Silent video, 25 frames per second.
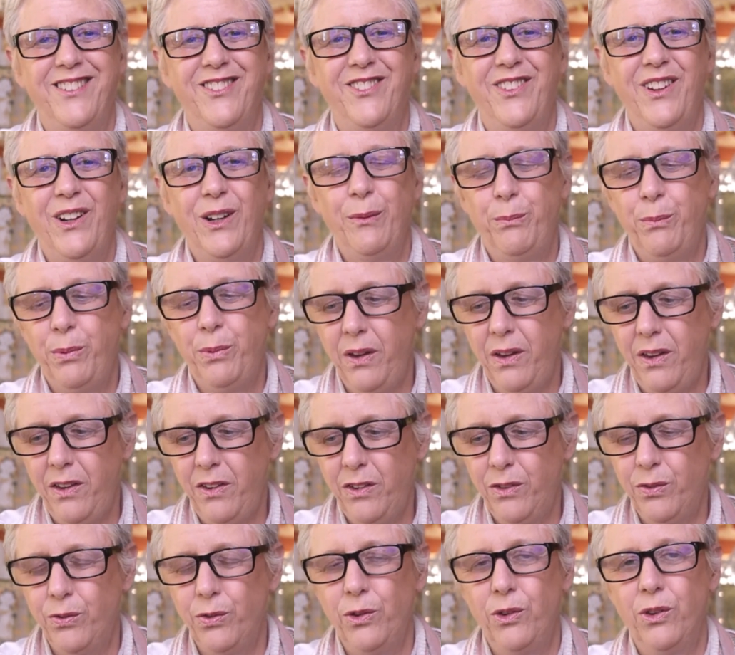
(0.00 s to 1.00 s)
Very
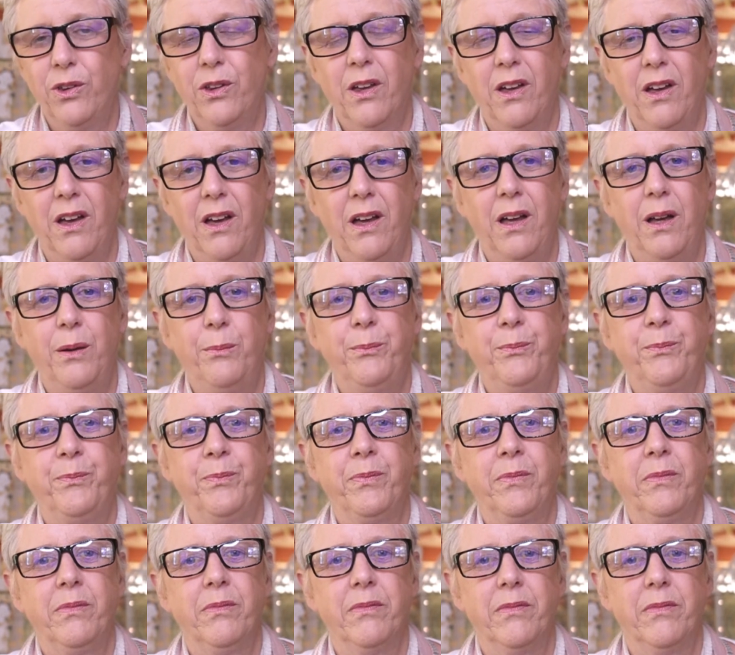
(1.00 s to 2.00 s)
peaceful, calm,
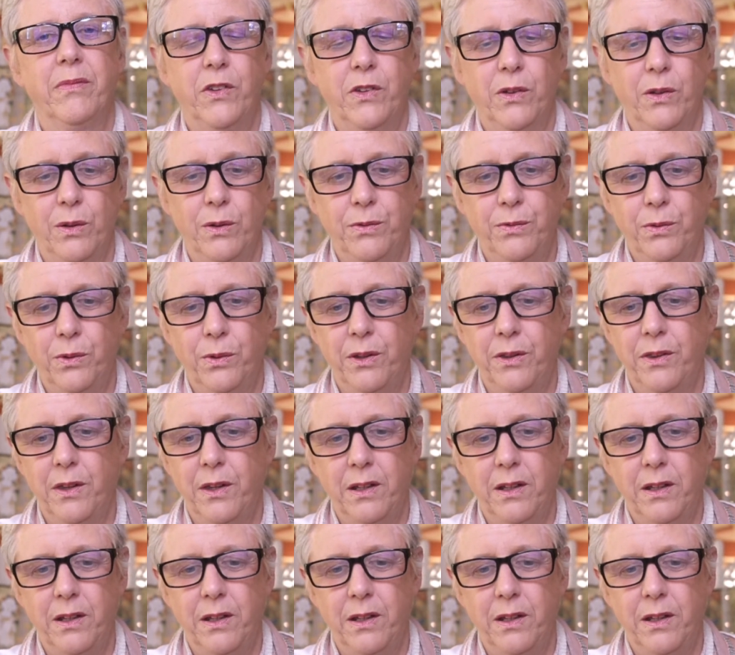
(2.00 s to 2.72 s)
so forth.